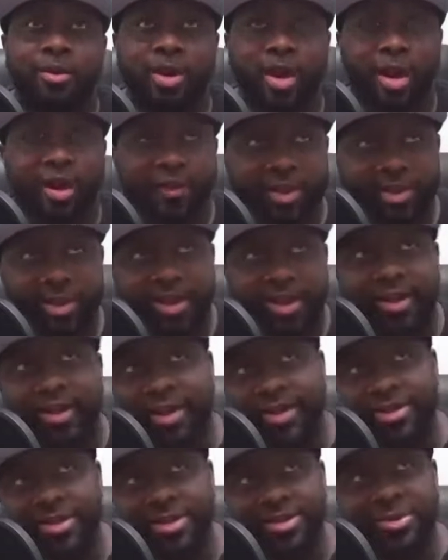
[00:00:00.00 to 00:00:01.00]
with everything
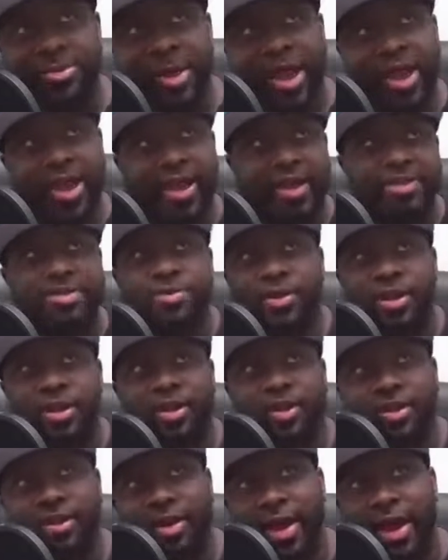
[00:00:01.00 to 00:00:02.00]
that this past
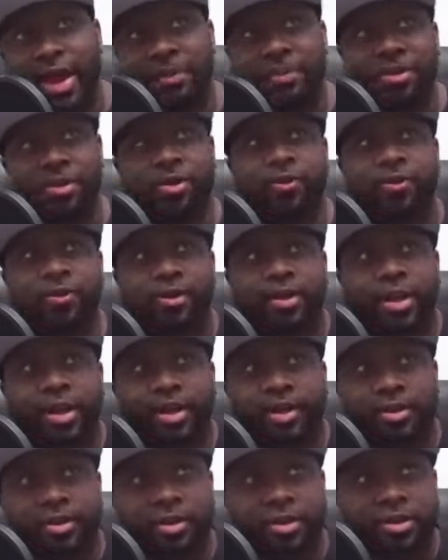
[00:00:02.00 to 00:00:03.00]
week happened over
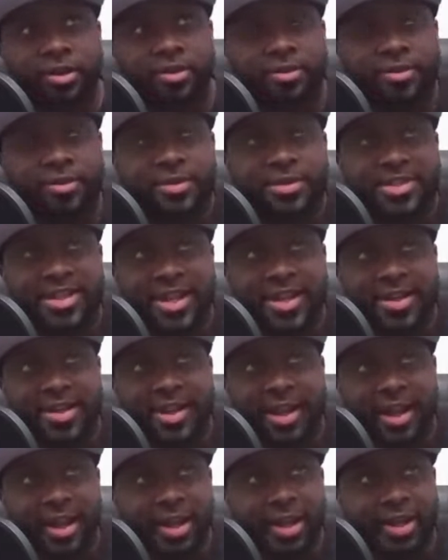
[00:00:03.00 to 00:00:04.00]
their little
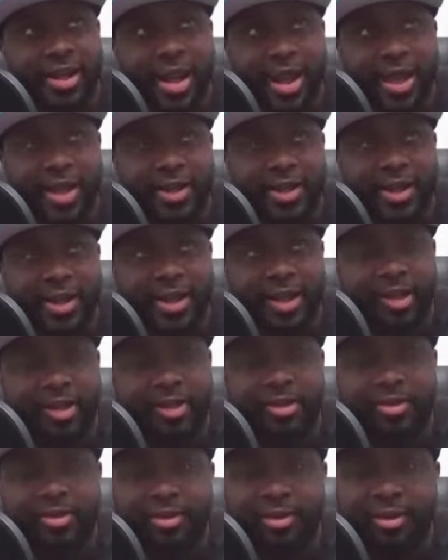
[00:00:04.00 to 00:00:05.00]
10-day,
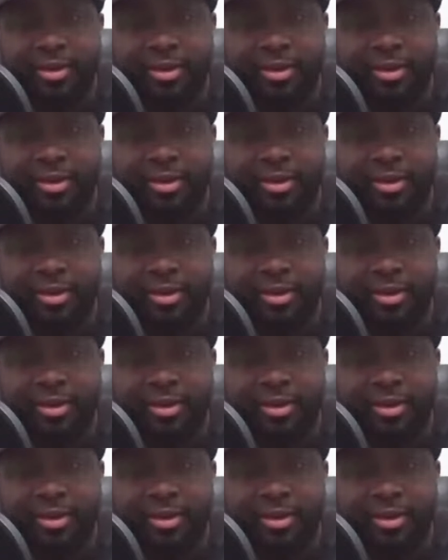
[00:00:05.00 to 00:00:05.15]
9-day,